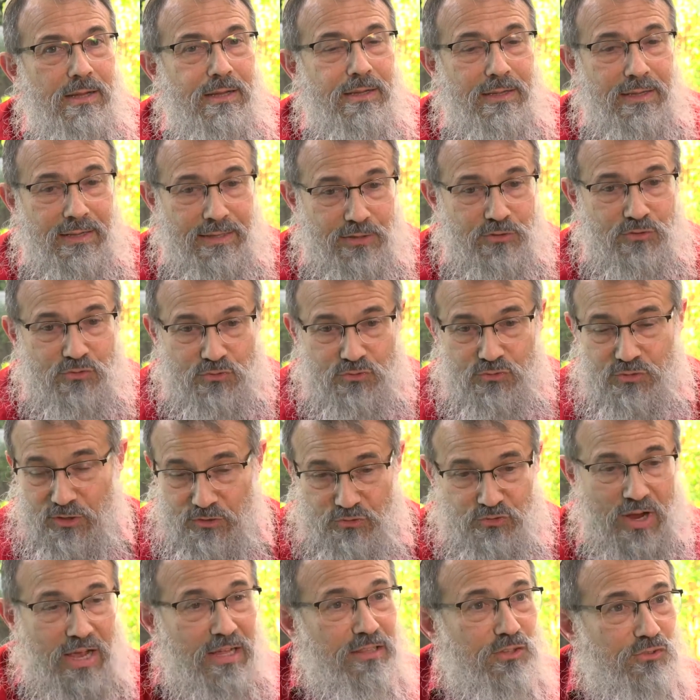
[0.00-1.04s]
And it's a
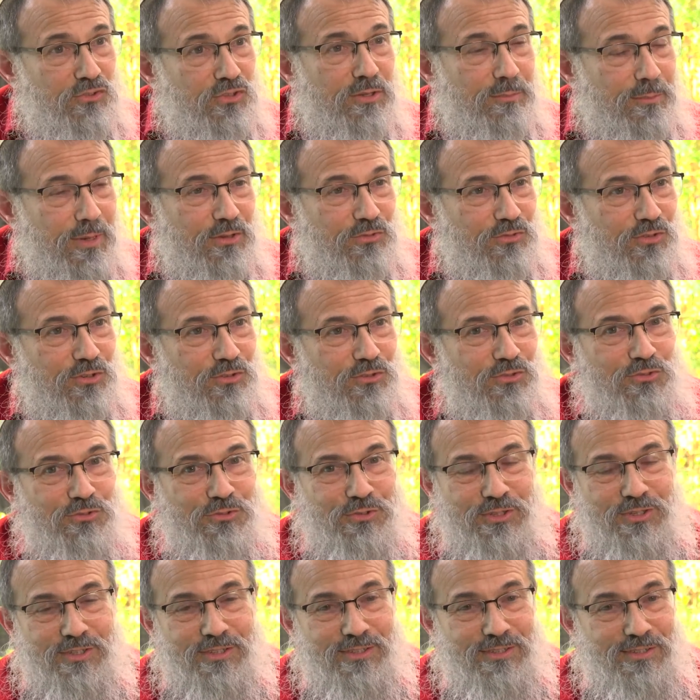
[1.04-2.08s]
challenging message.
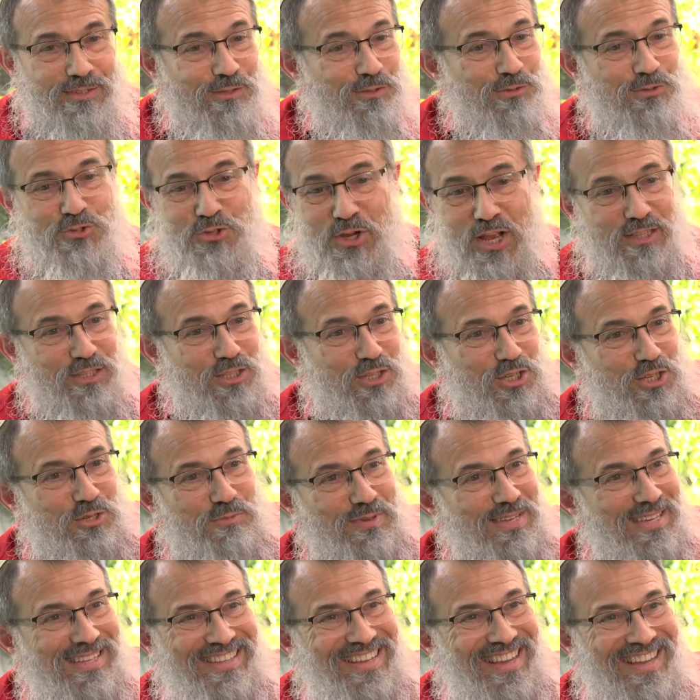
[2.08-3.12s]
It challenged
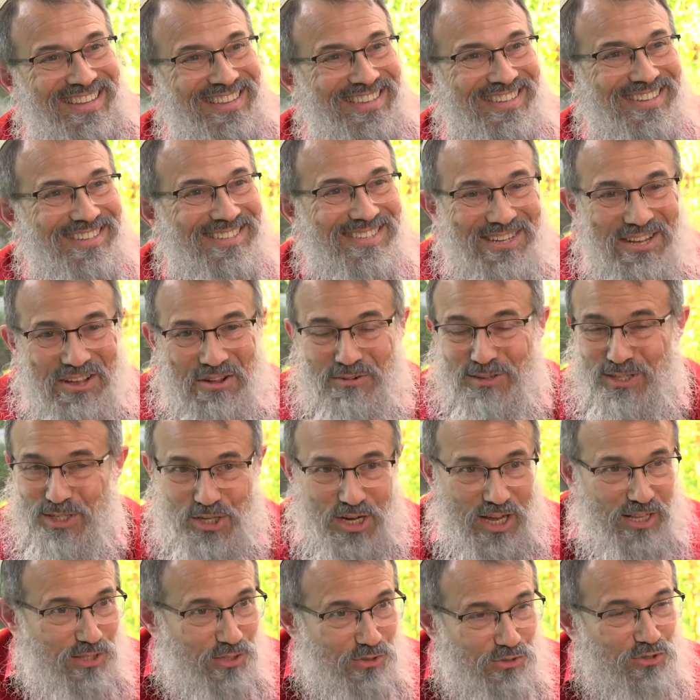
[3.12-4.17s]
me 8 years ago. It
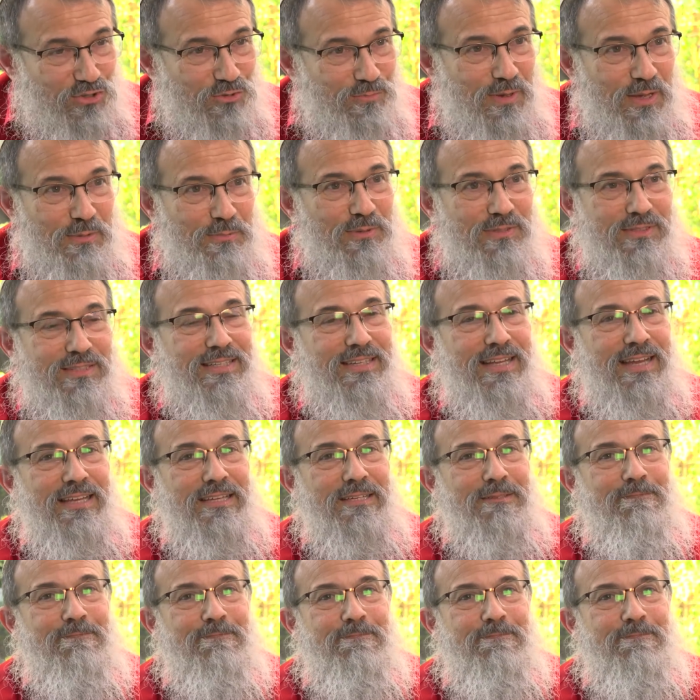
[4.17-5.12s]
challenges people today.